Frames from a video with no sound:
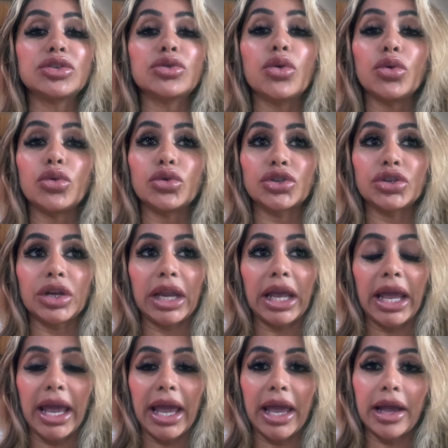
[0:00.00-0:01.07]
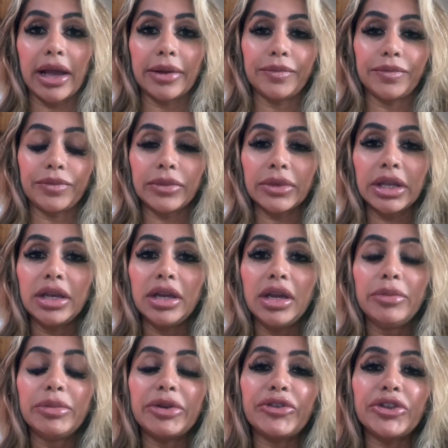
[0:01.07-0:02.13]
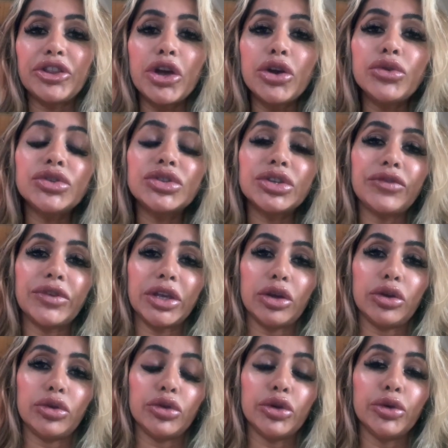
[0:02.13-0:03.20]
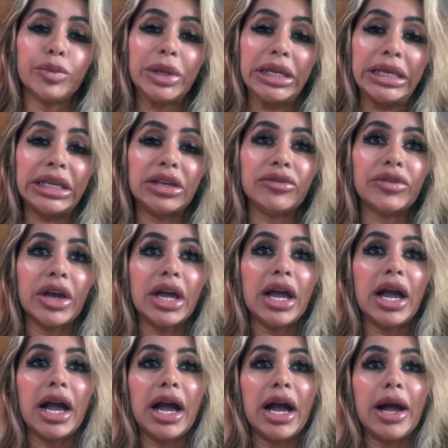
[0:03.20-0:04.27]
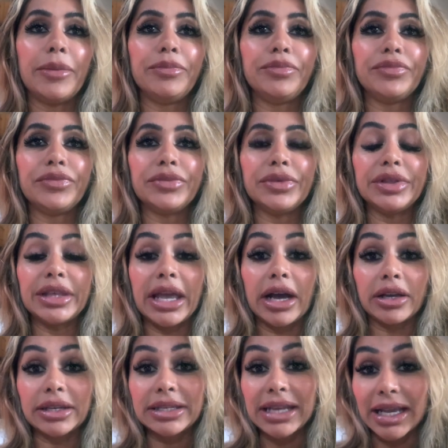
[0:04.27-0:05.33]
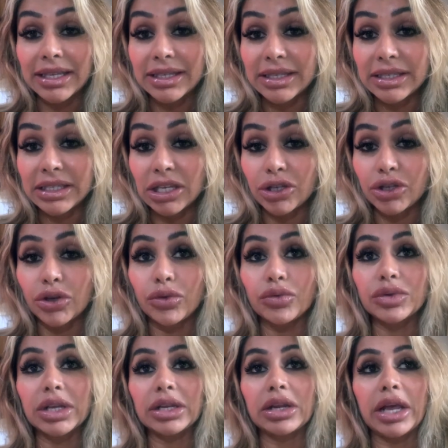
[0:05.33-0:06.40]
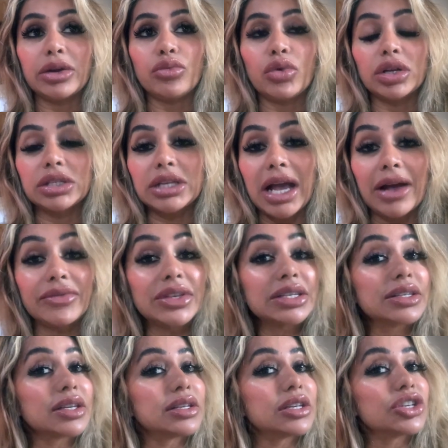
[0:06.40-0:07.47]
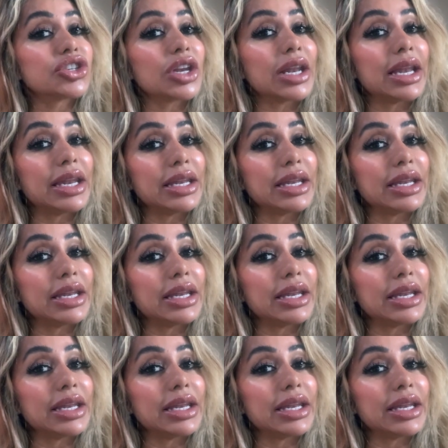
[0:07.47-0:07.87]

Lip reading: caution here. But for those of you who believe they are destitute and want to have this condition